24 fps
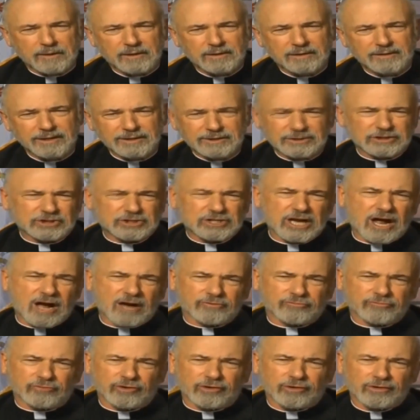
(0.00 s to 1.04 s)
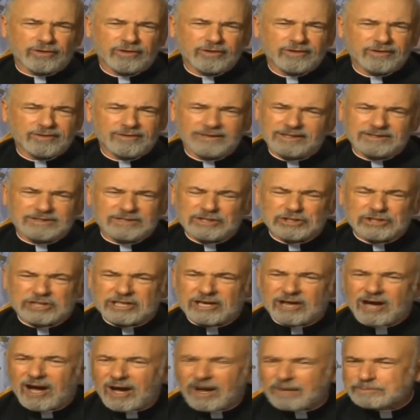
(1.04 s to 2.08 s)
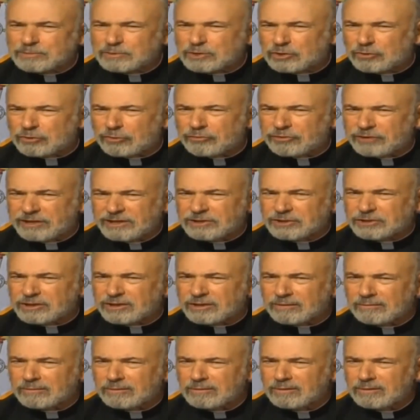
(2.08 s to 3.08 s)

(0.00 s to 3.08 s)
This is doctrine. This is an optional teaching.